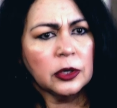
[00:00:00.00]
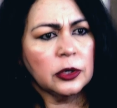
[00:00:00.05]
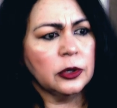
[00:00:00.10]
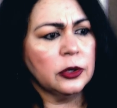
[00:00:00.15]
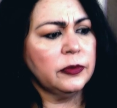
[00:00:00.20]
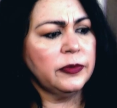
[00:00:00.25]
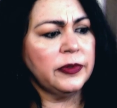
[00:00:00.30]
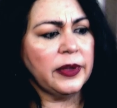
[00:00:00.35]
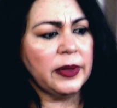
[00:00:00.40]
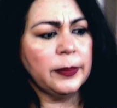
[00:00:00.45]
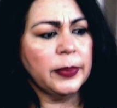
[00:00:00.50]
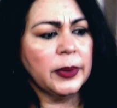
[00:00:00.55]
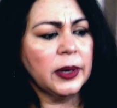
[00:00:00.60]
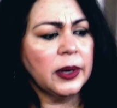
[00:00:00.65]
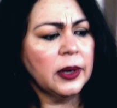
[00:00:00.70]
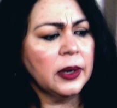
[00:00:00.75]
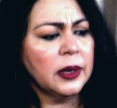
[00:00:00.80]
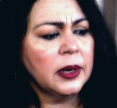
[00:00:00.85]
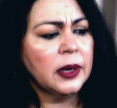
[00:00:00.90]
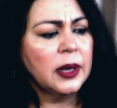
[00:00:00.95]
or
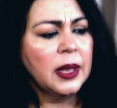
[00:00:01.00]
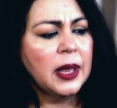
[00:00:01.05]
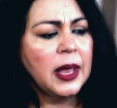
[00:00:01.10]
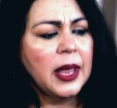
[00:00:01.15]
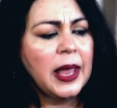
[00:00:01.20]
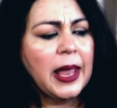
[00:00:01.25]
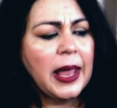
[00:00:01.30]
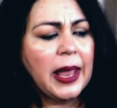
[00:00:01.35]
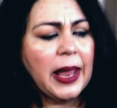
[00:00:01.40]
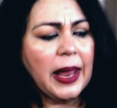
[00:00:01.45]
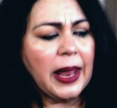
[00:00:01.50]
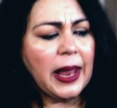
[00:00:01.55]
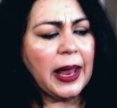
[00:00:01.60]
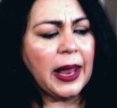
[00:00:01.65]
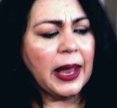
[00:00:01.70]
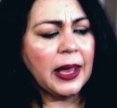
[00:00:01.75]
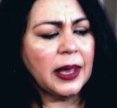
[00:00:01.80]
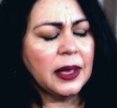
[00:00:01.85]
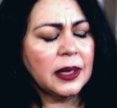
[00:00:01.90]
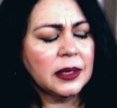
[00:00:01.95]
November,
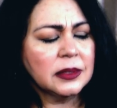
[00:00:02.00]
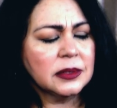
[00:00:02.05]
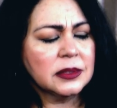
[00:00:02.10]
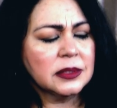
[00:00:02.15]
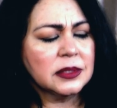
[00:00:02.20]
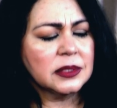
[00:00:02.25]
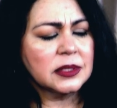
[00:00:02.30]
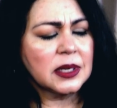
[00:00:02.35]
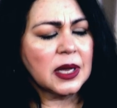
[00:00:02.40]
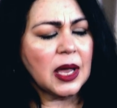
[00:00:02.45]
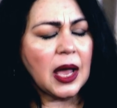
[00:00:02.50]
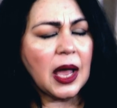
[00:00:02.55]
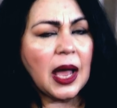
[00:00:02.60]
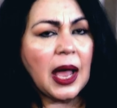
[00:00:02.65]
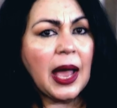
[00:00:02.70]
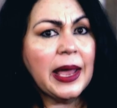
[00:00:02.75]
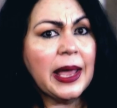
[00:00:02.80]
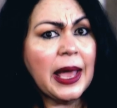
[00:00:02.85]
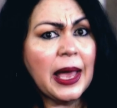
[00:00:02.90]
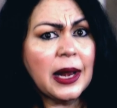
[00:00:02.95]
and
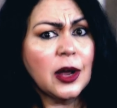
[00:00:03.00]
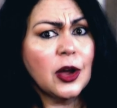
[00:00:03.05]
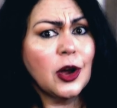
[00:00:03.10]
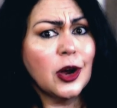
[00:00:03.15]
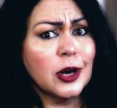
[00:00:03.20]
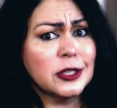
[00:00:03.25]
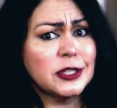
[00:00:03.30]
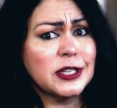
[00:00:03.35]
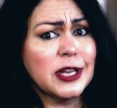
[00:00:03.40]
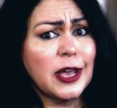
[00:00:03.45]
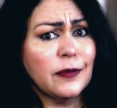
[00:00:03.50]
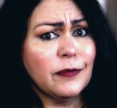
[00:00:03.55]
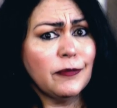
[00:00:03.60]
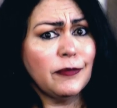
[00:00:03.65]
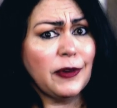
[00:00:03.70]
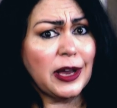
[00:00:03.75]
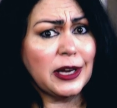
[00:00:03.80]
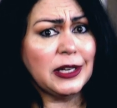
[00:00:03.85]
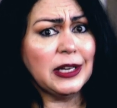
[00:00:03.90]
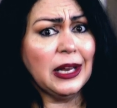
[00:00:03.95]
I had a hard time
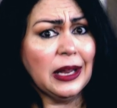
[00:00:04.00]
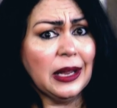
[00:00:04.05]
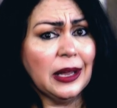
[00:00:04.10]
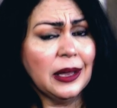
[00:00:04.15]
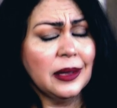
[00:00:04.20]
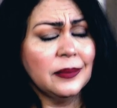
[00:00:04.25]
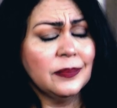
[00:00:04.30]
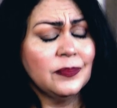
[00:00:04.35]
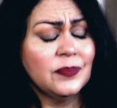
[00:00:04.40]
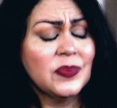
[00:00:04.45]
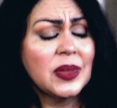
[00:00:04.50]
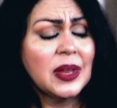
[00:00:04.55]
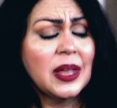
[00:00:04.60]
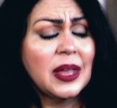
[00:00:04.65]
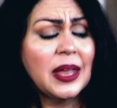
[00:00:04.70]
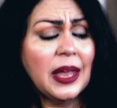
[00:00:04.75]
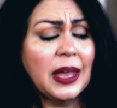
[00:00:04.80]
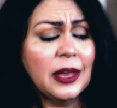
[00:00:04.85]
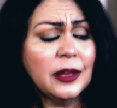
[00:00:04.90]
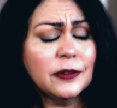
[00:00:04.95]
finding it.
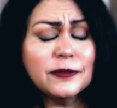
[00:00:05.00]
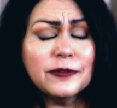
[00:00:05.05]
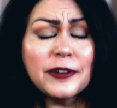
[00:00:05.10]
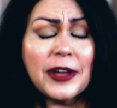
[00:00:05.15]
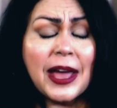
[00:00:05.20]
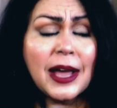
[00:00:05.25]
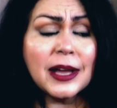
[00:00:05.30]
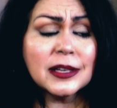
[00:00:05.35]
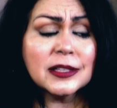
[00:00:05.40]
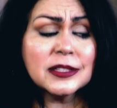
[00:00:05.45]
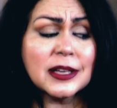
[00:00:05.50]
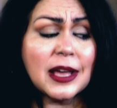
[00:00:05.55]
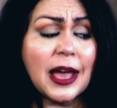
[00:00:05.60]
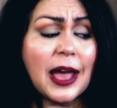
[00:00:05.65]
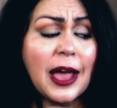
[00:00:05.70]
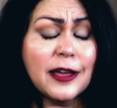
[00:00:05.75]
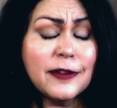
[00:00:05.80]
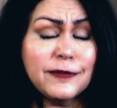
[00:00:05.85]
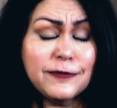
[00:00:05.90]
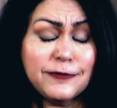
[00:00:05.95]
In fact,
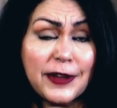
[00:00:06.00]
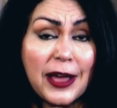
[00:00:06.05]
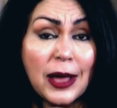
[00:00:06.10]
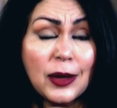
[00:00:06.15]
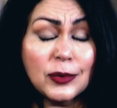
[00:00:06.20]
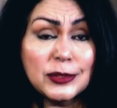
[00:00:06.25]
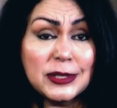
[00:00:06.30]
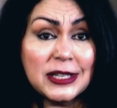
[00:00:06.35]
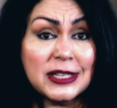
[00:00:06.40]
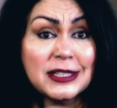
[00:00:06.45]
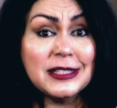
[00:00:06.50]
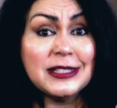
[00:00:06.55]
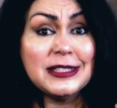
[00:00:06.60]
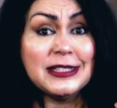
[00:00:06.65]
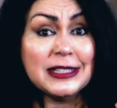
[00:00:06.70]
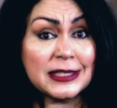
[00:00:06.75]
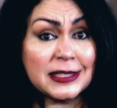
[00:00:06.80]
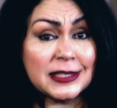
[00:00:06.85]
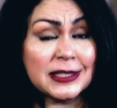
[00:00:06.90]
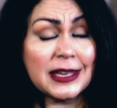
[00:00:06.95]
I found it
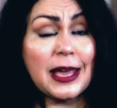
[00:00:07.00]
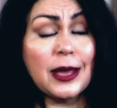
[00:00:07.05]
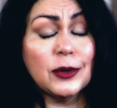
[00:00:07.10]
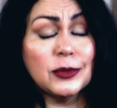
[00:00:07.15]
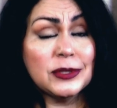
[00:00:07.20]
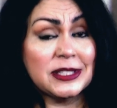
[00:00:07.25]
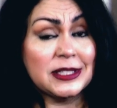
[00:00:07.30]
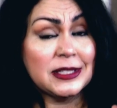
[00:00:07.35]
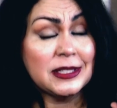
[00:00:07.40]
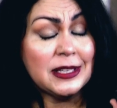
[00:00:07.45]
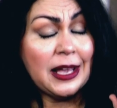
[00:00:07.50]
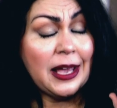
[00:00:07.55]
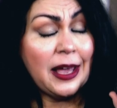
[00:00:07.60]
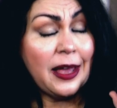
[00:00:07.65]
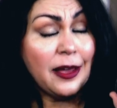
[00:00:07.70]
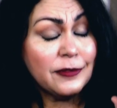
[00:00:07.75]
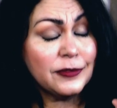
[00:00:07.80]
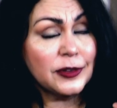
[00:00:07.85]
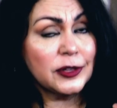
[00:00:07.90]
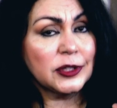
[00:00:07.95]
discounted
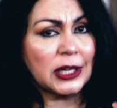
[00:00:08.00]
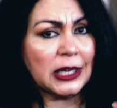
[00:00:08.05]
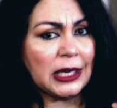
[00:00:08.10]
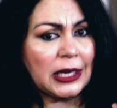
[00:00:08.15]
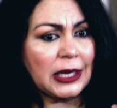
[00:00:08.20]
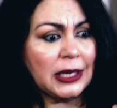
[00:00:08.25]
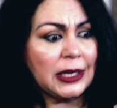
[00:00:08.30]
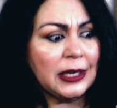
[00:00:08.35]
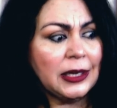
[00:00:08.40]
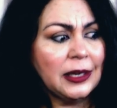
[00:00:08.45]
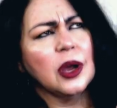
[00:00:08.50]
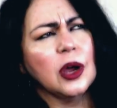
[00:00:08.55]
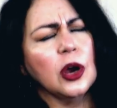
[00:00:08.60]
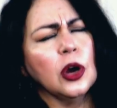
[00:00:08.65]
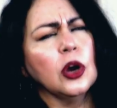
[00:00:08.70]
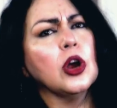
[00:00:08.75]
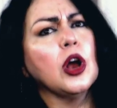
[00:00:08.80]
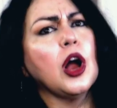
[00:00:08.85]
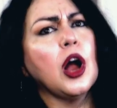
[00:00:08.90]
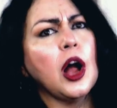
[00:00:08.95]
heavily,
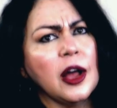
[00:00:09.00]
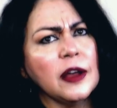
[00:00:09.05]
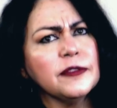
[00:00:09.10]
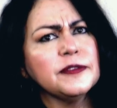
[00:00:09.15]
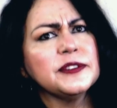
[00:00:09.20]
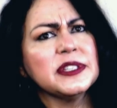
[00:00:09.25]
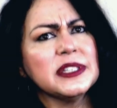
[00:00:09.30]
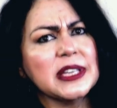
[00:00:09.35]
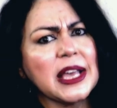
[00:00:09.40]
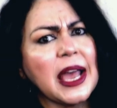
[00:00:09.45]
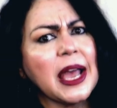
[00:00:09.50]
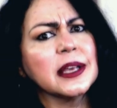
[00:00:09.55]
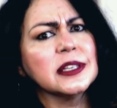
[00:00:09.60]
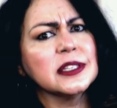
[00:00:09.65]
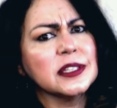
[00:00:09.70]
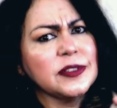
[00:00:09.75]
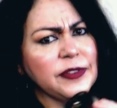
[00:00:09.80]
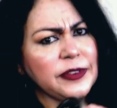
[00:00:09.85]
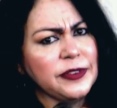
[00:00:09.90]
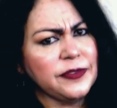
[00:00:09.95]
or off
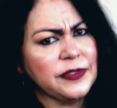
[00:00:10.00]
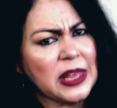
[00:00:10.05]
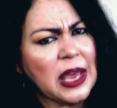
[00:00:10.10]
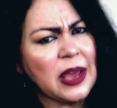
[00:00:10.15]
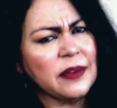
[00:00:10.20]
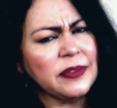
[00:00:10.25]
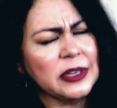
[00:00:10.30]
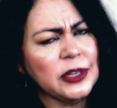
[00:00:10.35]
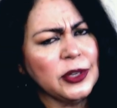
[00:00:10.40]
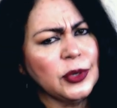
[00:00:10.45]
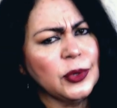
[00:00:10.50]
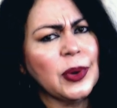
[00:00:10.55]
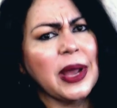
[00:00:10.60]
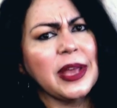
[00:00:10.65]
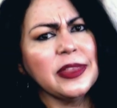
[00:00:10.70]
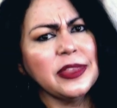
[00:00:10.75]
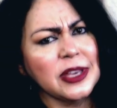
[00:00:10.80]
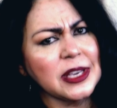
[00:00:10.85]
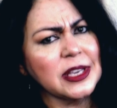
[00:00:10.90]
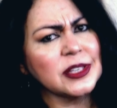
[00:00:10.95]
Saks Fifth Avenue,
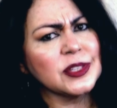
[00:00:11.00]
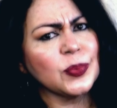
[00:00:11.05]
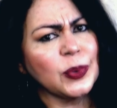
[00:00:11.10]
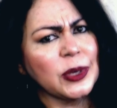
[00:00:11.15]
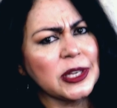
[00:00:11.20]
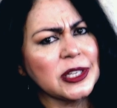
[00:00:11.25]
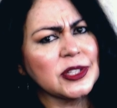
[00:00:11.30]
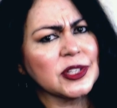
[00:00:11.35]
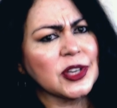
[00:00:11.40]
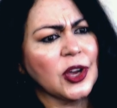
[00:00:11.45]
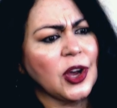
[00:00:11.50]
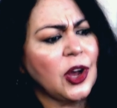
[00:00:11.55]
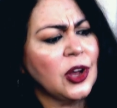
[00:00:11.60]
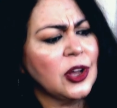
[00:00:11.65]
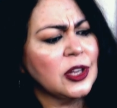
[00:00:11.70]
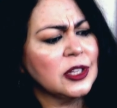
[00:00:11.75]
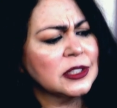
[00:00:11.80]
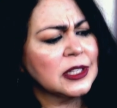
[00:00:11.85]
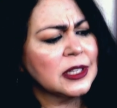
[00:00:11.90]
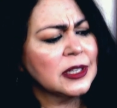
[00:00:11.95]
I think is what it's
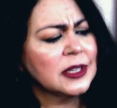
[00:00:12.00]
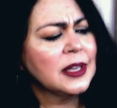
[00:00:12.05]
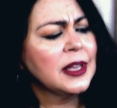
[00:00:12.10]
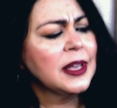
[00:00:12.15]
called.